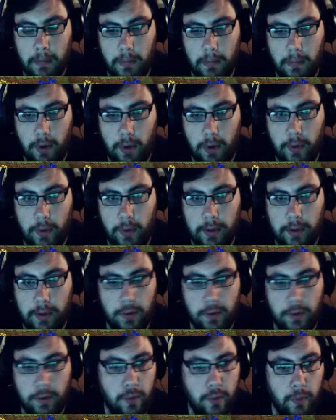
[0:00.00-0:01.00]
use it
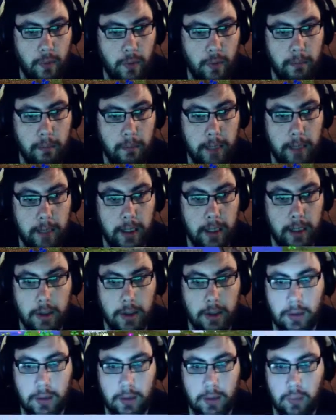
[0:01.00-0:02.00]
to
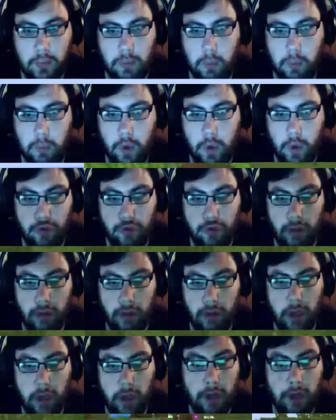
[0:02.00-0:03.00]
mix water and
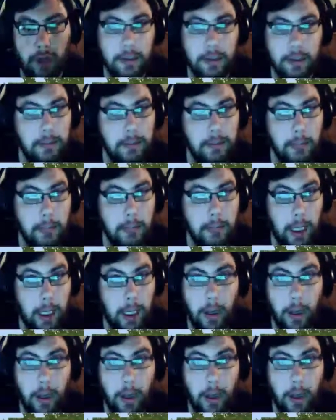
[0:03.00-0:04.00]
lava to make
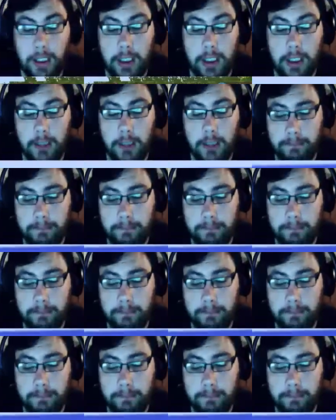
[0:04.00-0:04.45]
obsidian.